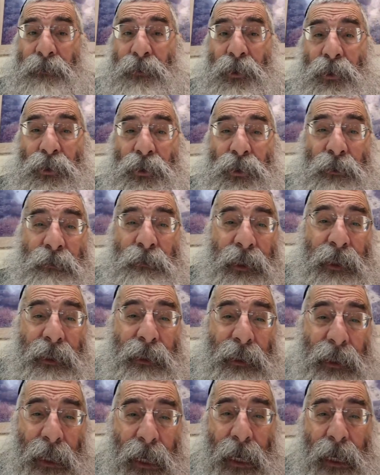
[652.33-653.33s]
should be
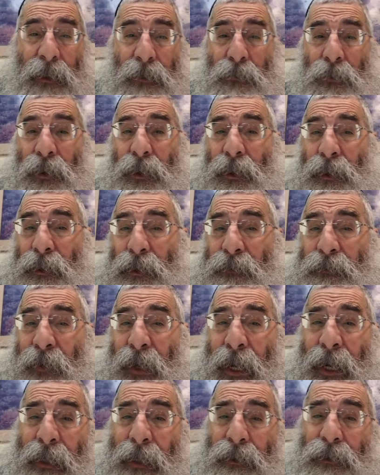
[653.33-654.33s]
in line with this
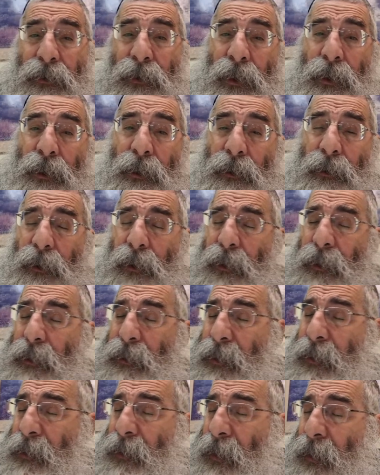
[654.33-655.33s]
fact that
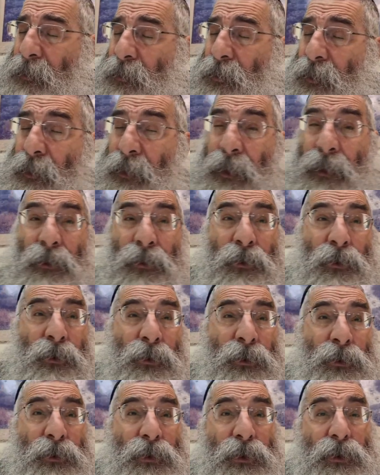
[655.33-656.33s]
he's essentially
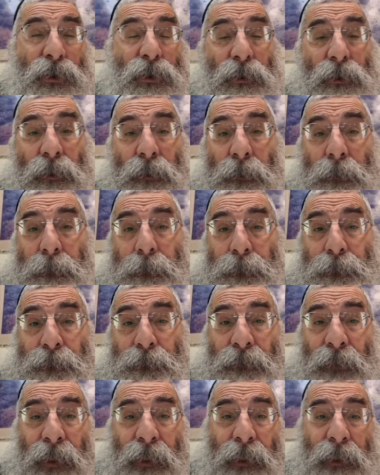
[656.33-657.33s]
Elokus
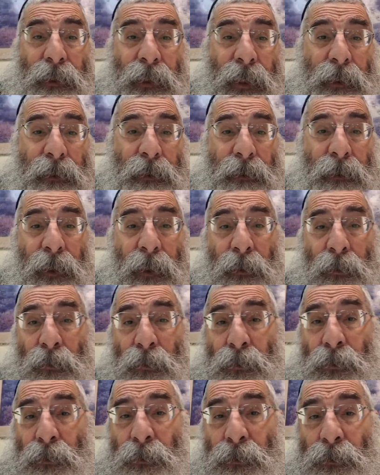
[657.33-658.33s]
and connected to
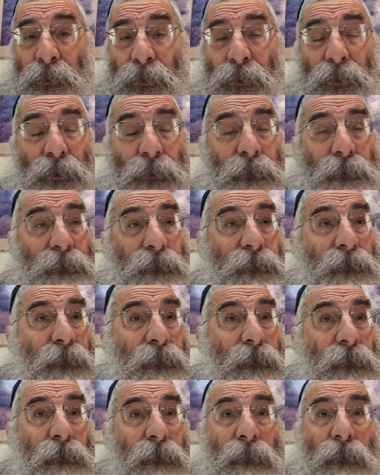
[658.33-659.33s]
Elokus.
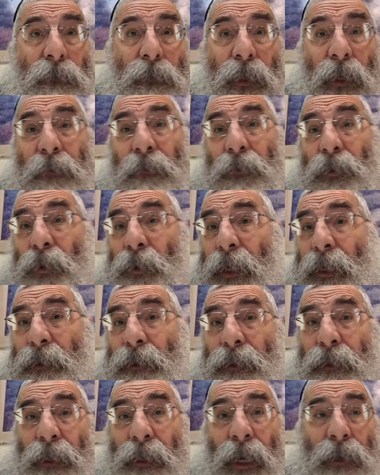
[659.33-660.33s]
Even though he
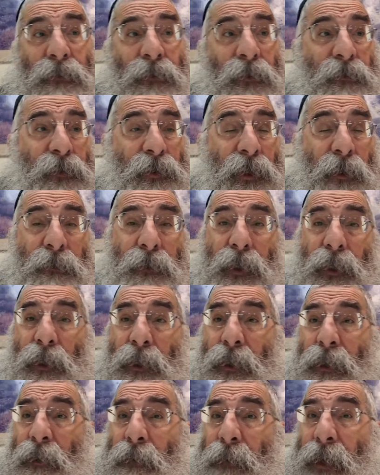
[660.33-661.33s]
has a taiva for something in
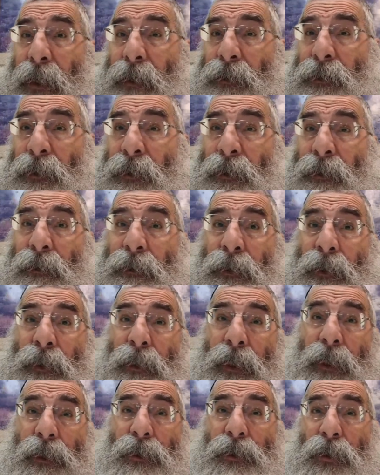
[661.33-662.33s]
Eilam Hazeh,
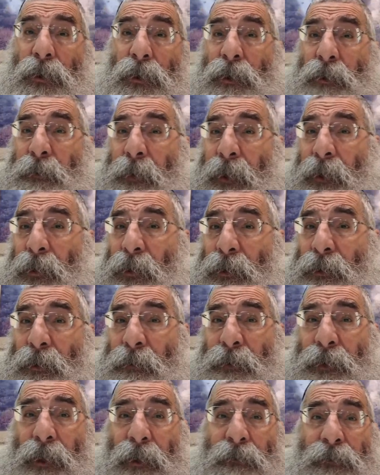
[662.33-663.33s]
he, so to speak, looks
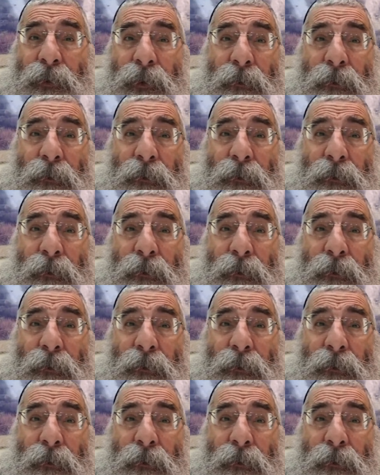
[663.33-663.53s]
himself in the